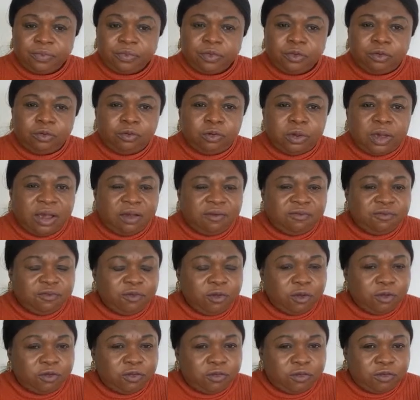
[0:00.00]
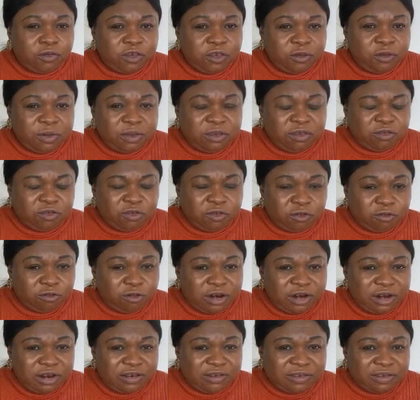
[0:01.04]
You have your TB
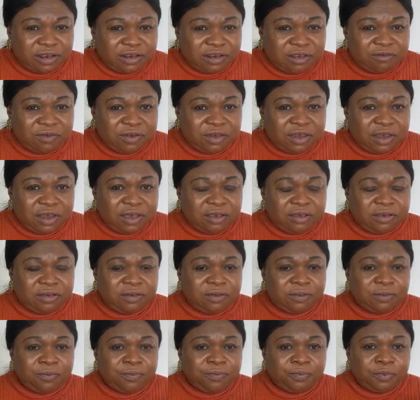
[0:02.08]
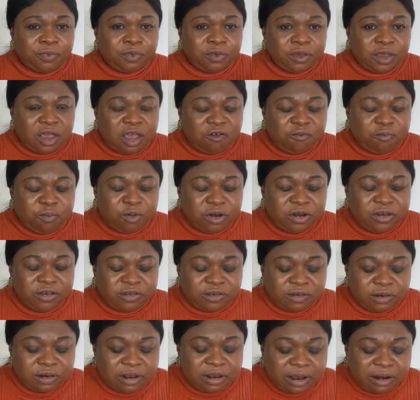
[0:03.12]
screening certificate, you have police
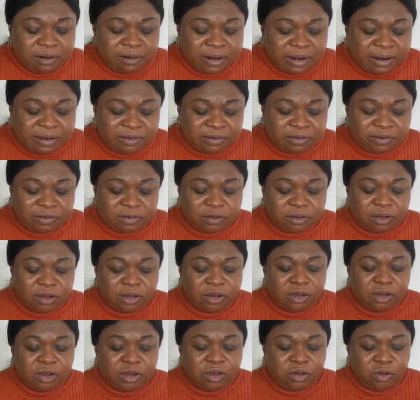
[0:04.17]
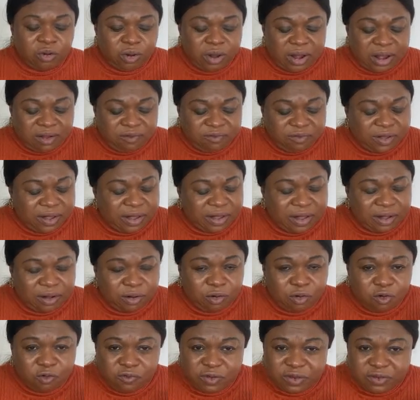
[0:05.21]
clearance, you have a
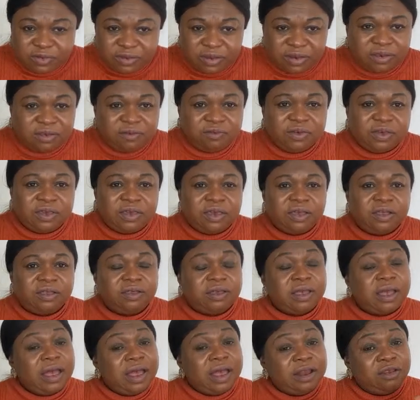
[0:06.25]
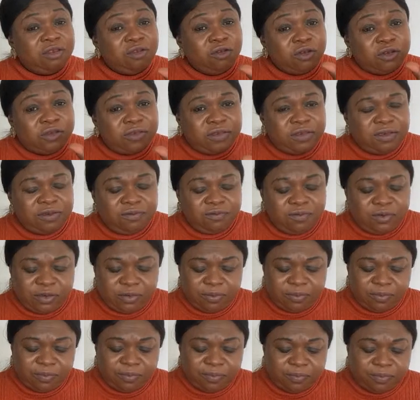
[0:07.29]
COVID certificate, and your CV.
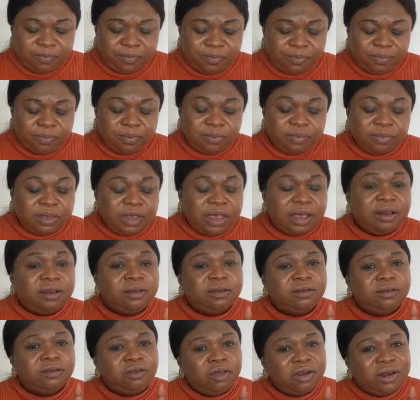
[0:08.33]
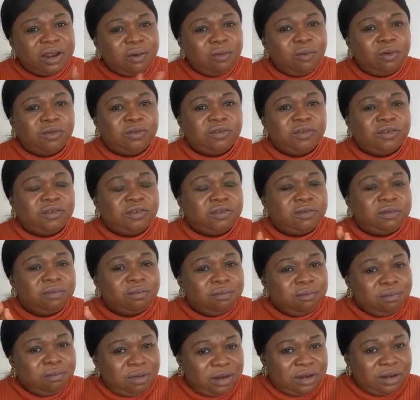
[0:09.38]
Then the other ones is
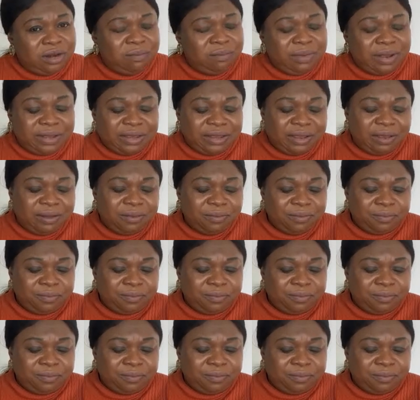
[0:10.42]
money matter.